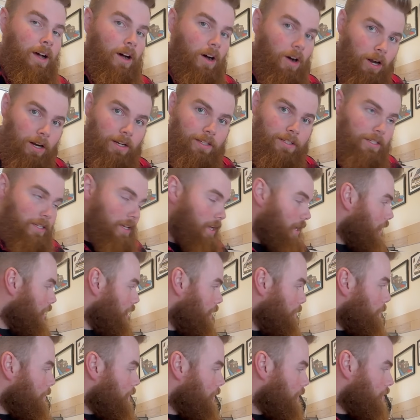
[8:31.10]
Honestly,
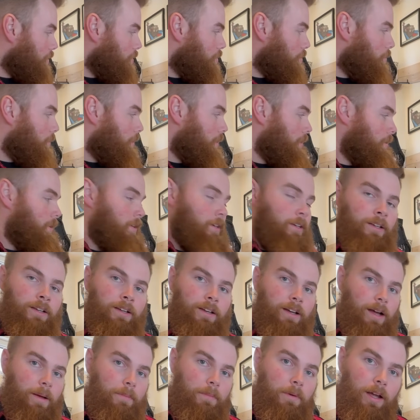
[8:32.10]
anybody can do it.
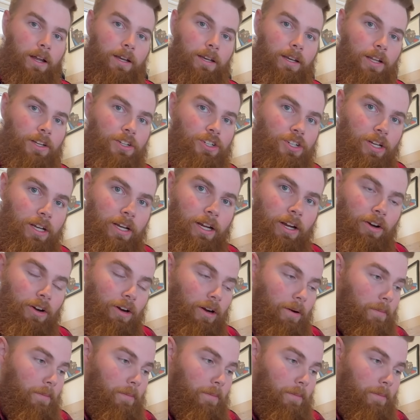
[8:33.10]
I'm not an engineer,